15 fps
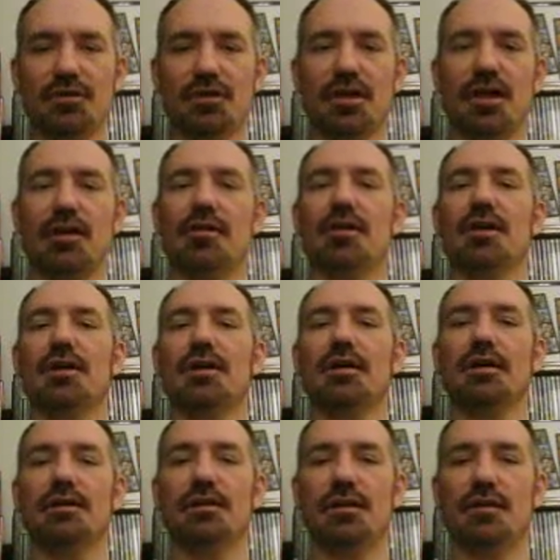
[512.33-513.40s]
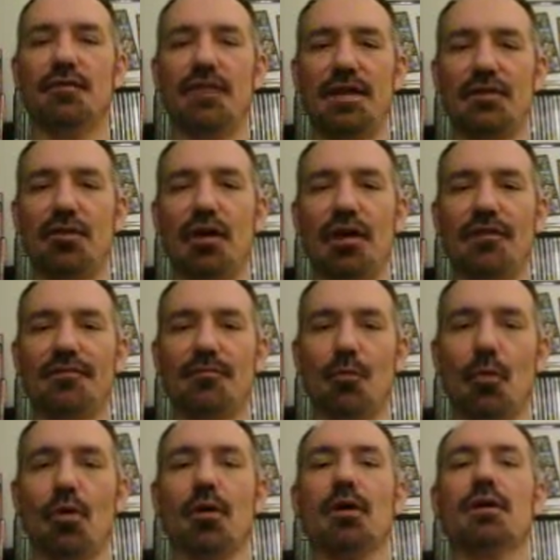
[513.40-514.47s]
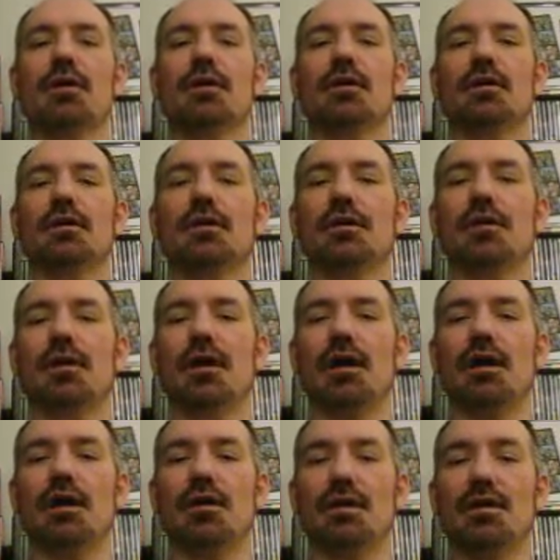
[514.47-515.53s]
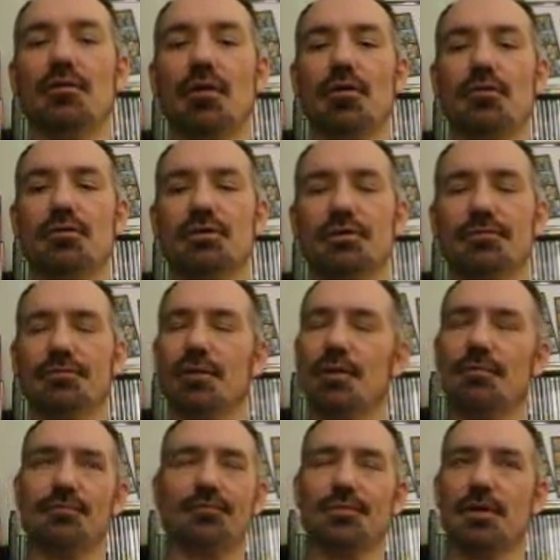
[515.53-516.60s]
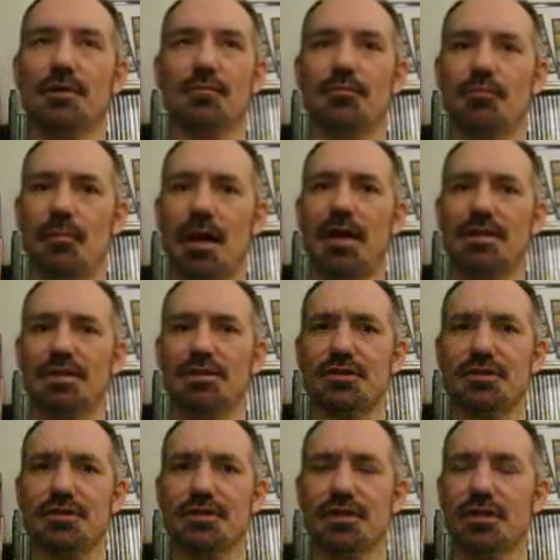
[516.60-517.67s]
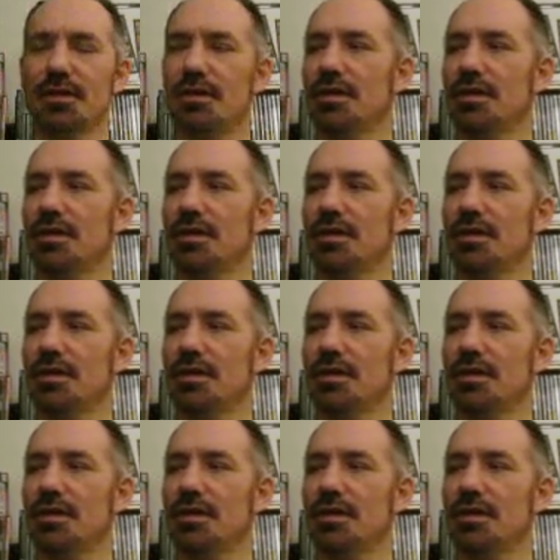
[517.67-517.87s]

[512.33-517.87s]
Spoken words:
you're carrying to defend off more heroes or monsters.